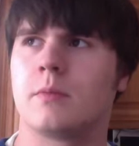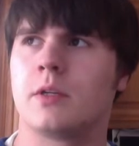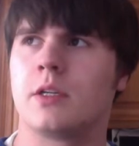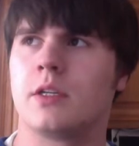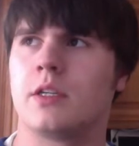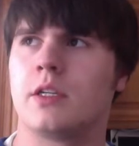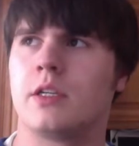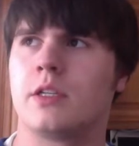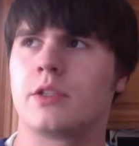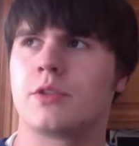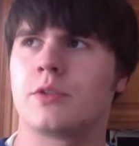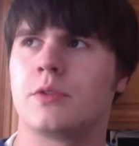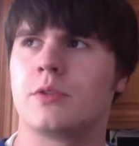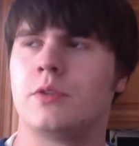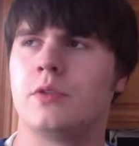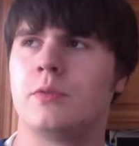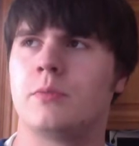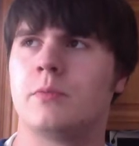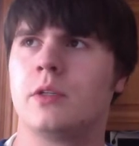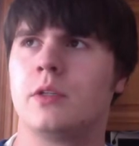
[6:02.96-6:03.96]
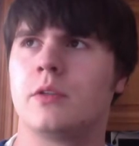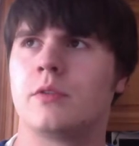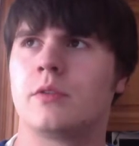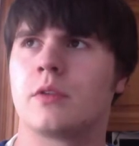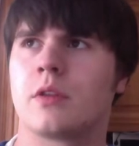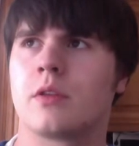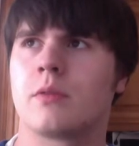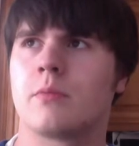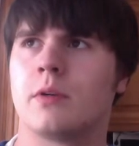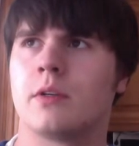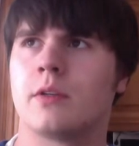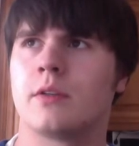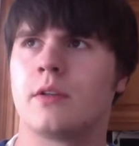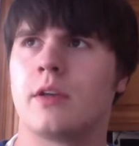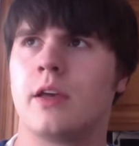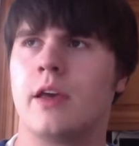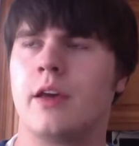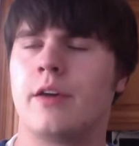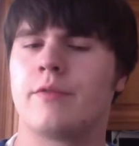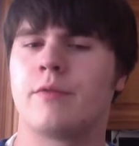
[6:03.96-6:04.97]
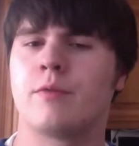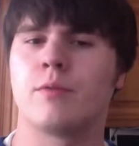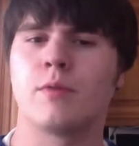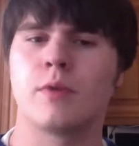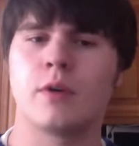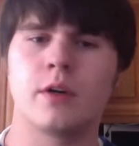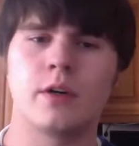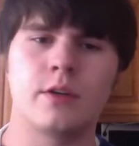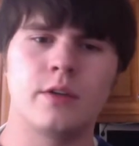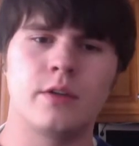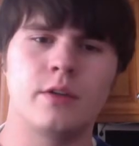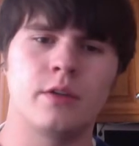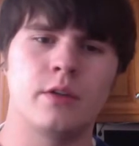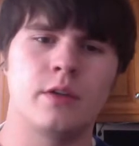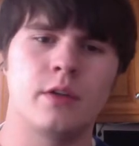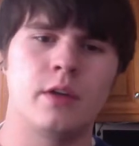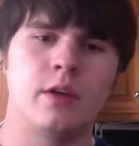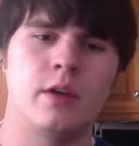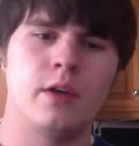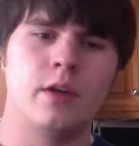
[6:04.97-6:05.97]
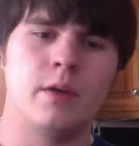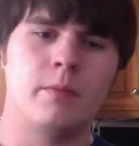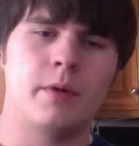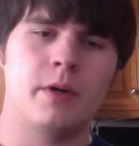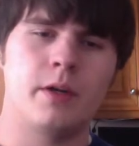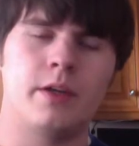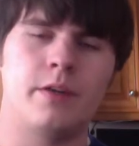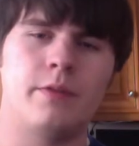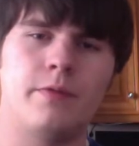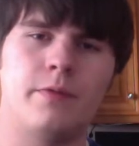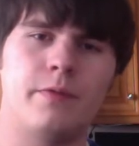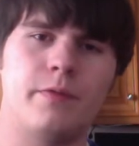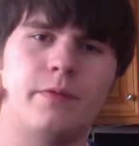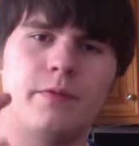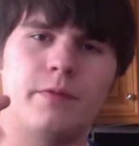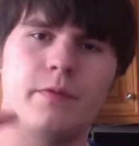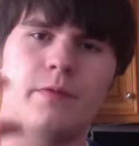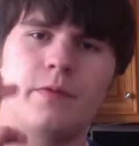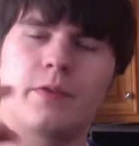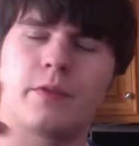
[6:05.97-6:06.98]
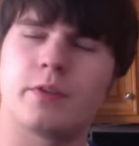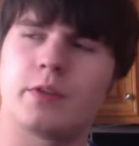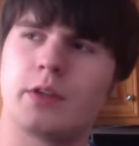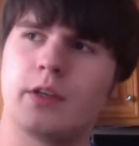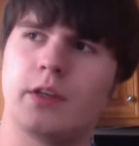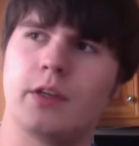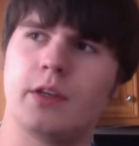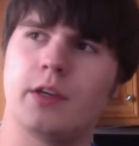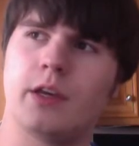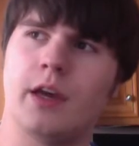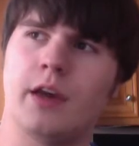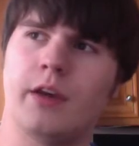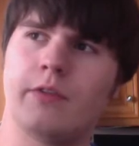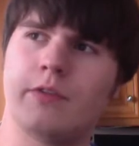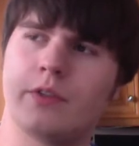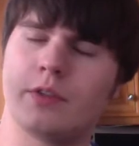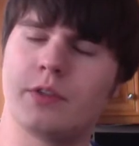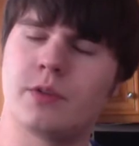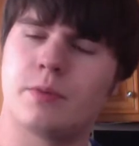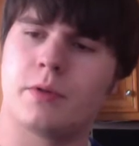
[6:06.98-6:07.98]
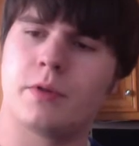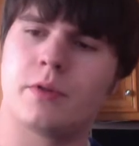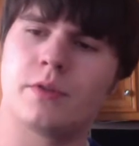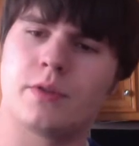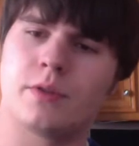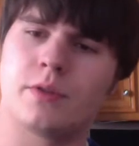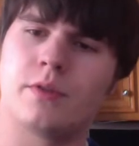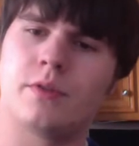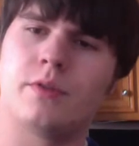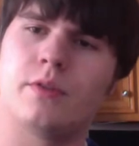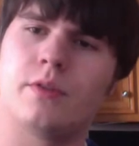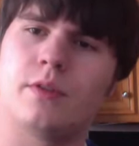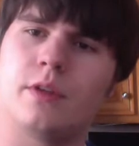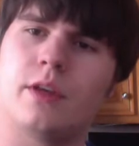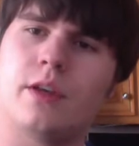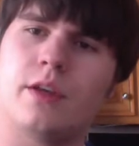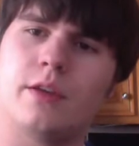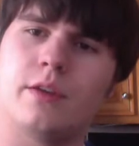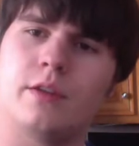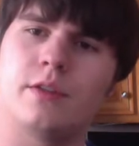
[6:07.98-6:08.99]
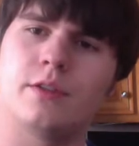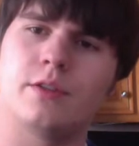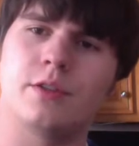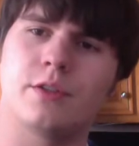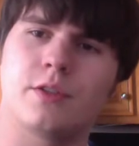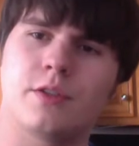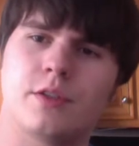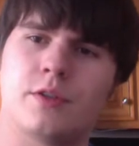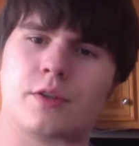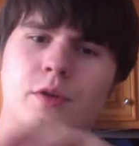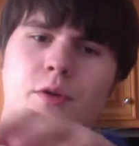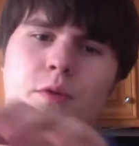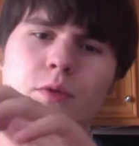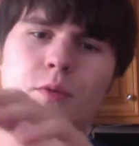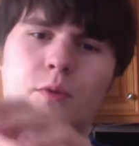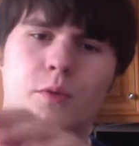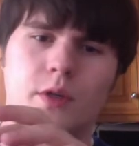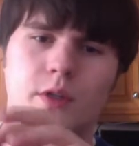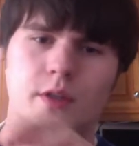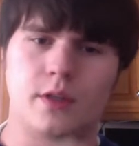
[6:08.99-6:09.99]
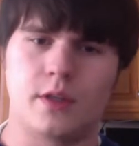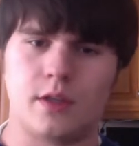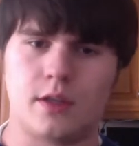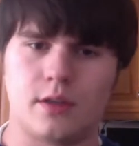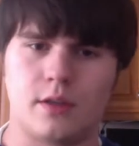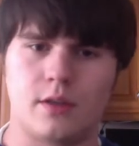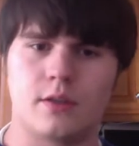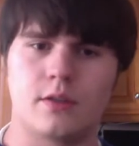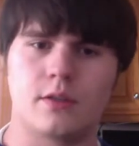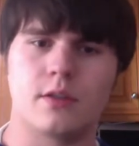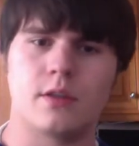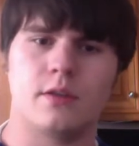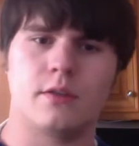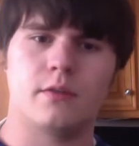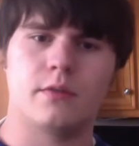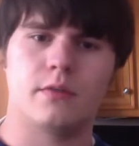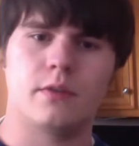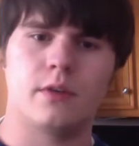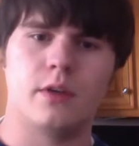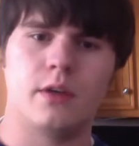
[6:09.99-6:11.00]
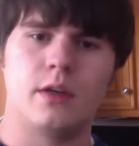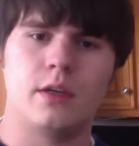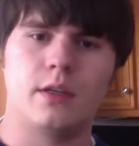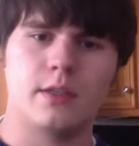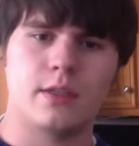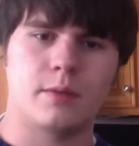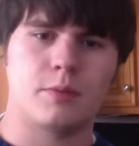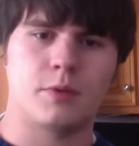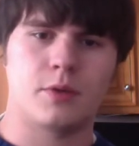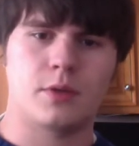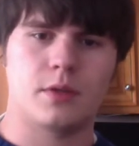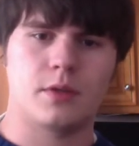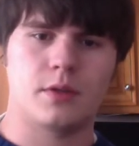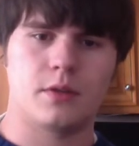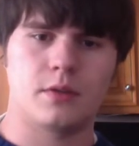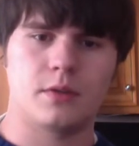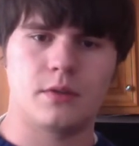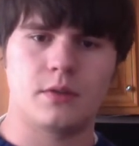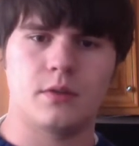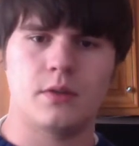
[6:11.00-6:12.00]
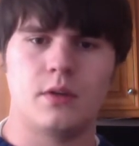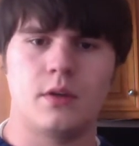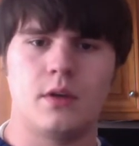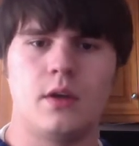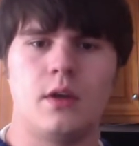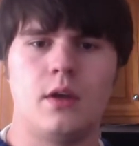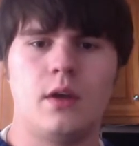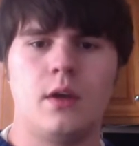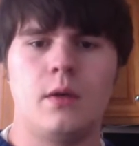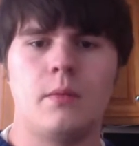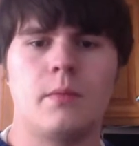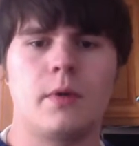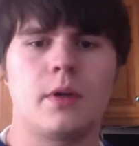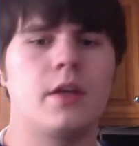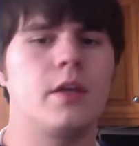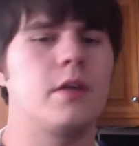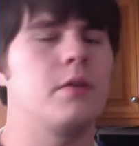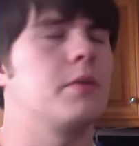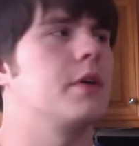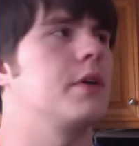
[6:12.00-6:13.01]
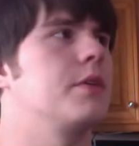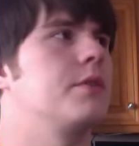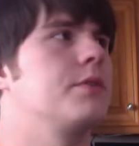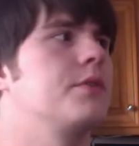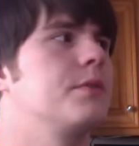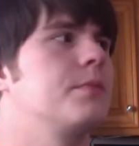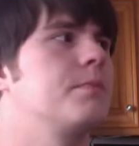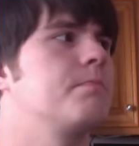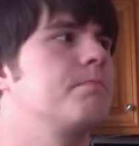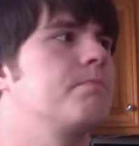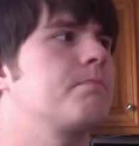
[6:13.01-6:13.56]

might actually do both, but have one. But if for the average person, it's just a two-in-one thing instead of separate things. But anyways,